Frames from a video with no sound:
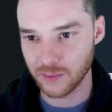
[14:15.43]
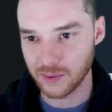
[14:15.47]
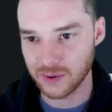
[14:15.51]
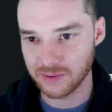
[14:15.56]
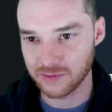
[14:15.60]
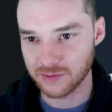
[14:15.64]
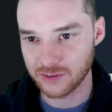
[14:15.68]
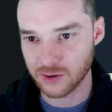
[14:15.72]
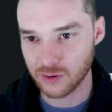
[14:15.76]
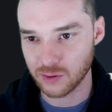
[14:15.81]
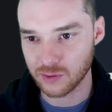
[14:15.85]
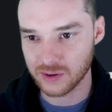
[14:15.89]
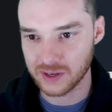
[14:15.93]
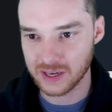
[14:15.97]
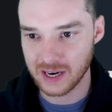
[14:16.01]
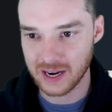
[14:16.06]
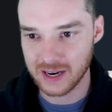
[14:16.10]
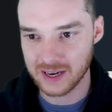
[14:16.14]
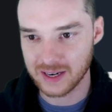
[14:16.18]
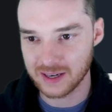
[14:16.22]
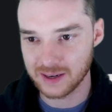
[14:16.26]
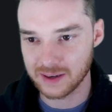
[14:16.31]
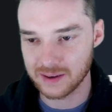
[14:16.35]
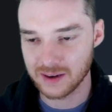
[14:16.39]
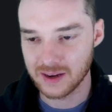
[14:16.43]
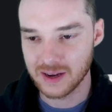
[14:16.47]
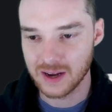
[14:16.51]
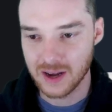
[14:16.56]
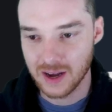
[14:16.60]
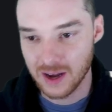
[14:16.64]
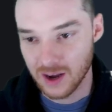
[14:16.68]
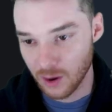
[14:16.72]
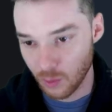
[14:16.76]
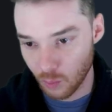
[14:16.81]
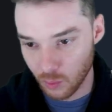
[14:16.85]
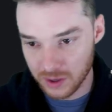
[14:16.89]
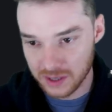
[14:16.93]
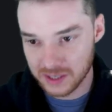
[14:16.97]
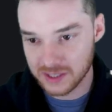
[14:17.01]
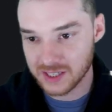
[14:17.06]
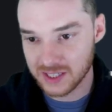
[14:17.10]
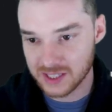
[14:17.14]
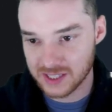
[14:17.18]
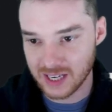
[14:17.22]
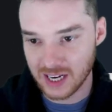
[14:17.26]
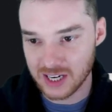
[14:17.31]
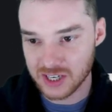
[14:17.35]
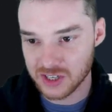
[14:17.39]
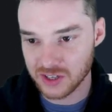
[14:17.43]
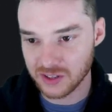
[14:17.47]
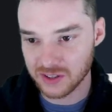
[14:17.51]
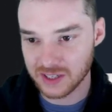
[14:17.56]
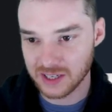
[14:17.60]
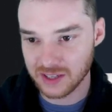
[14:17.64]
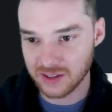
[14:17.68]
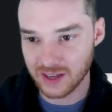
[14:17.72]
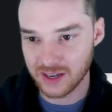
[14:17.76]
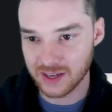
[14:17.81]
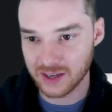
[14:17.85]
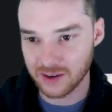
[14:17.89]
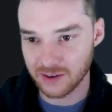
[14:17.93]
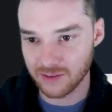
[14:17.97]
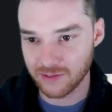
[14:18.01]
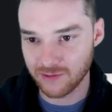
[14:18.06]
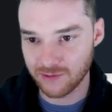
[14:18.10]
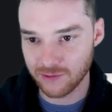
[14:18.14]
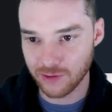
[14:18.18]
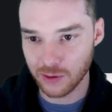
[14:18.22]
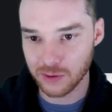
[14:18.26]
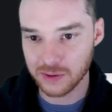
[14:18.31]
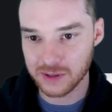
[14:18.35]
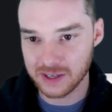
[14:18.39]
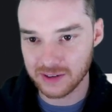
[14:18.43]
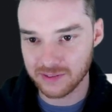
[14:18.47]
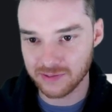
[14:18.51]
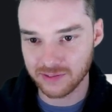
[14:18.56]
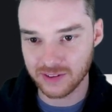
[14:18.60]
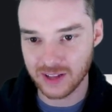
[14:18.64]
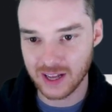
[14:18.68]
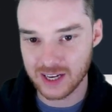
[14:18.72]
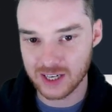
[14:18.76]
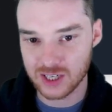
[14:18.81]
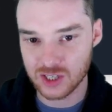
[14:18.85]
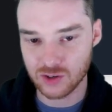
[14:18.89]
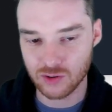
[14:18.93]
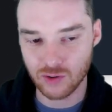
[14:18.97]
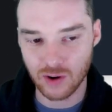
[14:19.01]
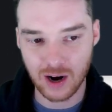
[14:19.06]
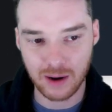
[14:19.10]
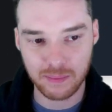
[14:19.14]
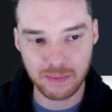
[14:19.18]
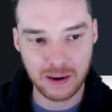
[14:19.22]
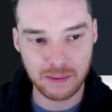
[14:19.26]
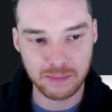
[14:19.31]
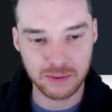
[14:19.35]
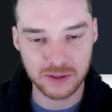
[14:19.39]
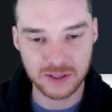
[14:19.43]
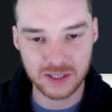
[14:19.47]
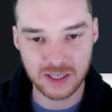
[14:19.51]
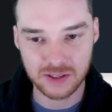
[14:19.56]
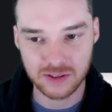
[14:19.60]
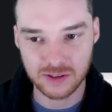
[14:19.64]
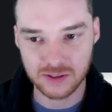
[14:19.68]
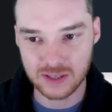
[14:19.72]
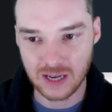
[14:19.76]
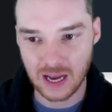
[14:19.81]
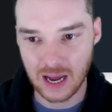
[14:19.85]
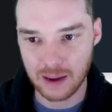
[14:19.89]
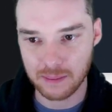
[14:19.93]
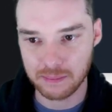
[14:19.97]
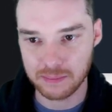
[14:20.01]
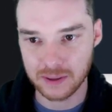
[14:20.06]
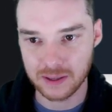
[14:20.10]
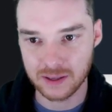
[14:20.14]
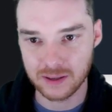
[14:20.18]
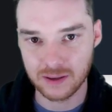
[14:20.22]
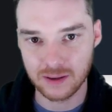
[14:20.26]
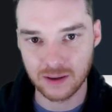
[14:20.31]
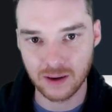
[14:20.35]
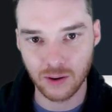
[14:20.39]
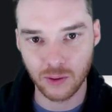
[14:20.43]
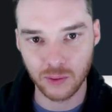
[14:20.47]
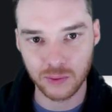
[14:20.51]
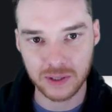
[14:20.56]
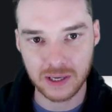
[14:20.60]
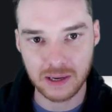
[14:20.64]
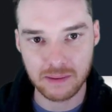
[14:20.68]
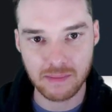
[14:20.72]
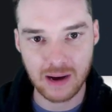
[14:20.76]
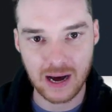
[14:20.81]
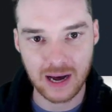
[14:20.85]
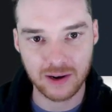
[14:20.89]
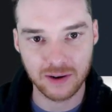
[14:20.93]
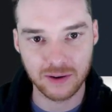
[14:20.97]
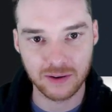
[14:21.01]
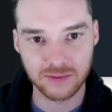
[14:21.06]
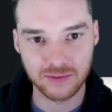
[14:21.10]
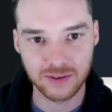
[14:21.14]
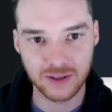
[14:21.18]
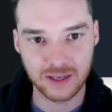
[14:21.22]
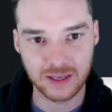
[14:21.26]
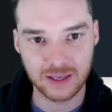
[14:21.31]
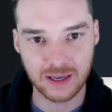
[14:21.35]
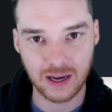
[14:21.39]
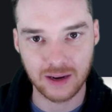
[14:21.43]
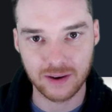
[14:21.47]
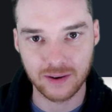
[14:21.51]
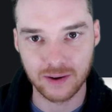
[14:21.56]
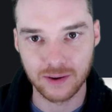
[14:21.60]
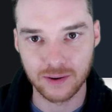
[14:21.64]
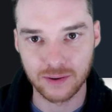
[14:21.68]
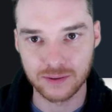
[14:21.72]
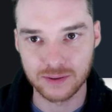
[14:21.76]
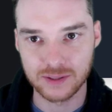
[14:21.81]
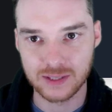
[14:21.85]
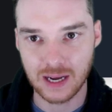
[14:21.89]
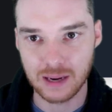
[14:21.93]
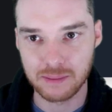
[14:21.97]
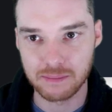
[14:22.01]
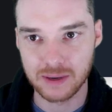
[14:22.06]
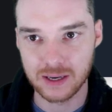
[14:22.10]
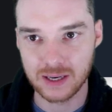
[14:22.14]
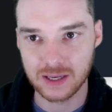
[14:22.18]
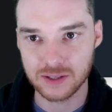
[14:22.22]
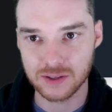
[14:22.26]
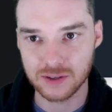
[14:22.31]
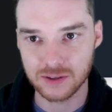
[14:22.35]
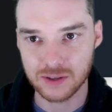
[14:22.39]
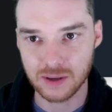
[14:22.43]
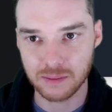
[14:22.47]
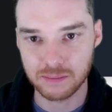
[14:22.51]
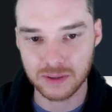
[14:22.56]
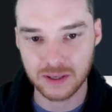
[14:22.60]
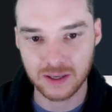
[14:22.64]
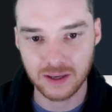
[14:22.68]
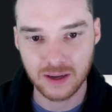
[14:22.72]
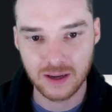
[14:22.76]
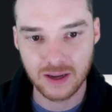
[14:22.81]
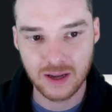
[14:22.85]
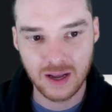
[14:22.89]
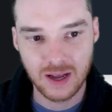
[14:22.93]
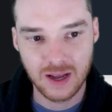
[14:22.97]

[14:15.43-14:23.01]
We've created what is essentially like a fully fledged rock, paper, scissors app in only a matter of like, I don't know, 10 minutes or something.